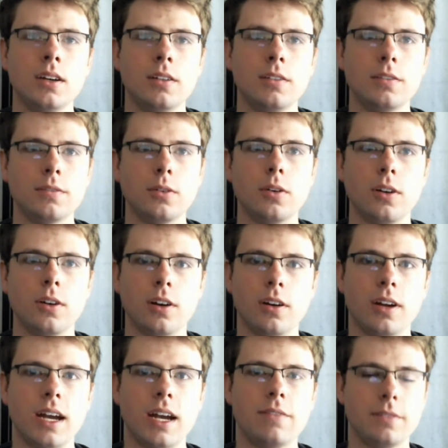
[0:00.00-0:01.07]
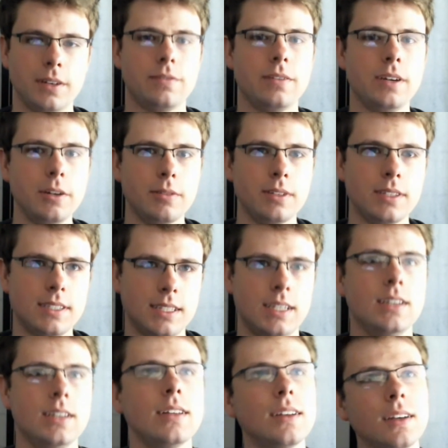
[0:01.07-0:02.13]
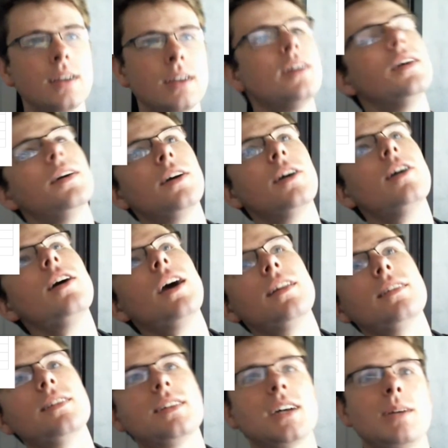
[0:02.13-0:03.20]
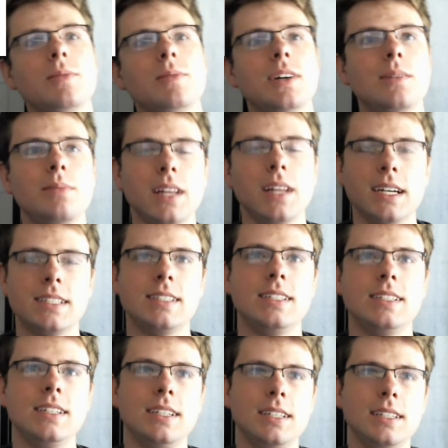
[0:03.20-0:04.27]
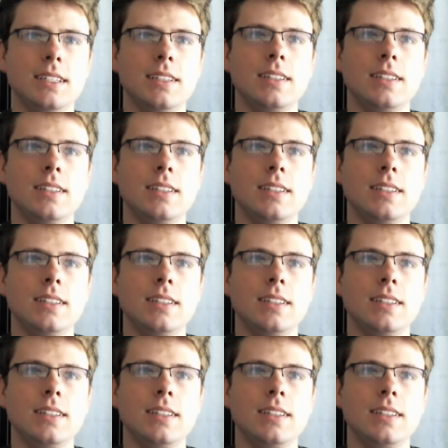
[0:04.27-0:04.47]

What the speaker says: for every frequency, and the time complexity,